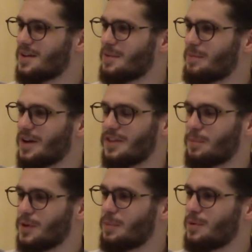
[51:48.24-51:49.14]
But the
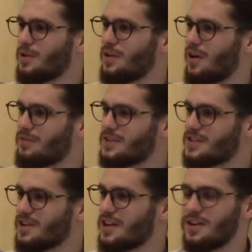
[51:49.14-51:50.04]
people of
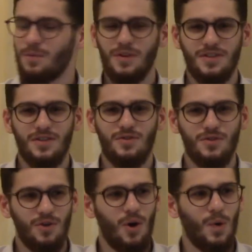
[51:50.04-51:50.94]
Israel wanted
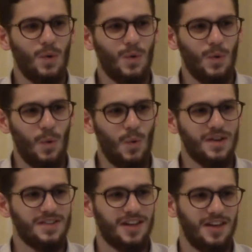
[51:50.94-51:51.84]
to know who
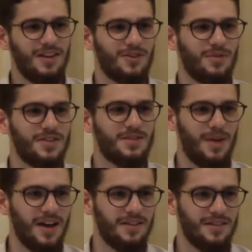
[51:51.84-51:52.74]
was the killer of this
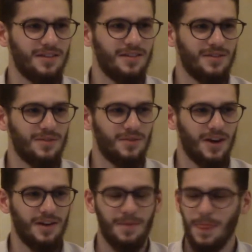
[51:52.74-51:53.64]
man,
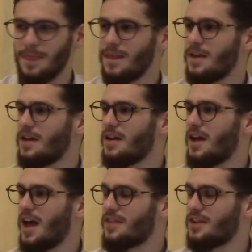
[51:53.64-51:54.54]
right?
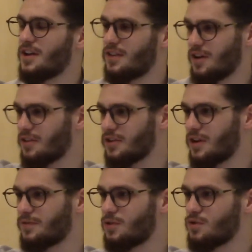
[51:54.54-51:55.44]
And then the other
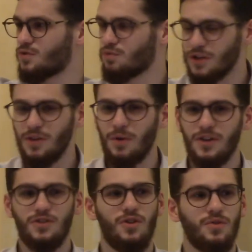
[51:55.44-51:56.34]
nephews really
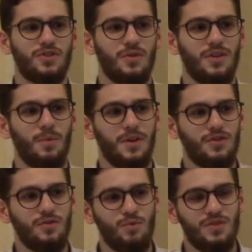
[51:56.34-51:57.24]
wanted to know. So they went
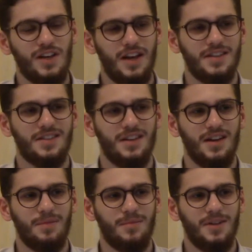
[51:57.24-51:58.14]
to Musa alayhi
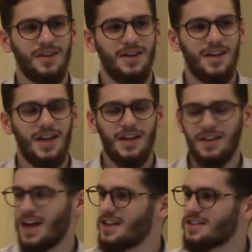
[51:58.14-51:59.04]
salam and
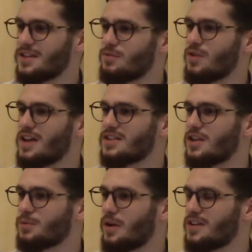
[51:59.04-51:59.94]
they asked him to ask
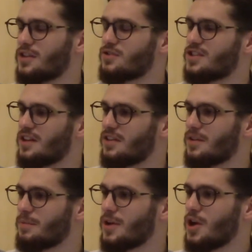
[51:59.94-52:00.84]
Allah subhanahu wa ta'ala to tell
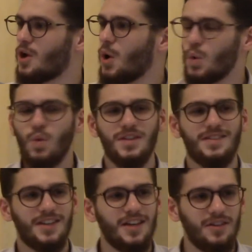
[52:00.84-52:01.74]
them who was
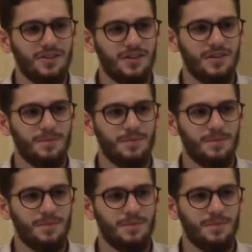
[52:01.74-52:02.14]
the killer.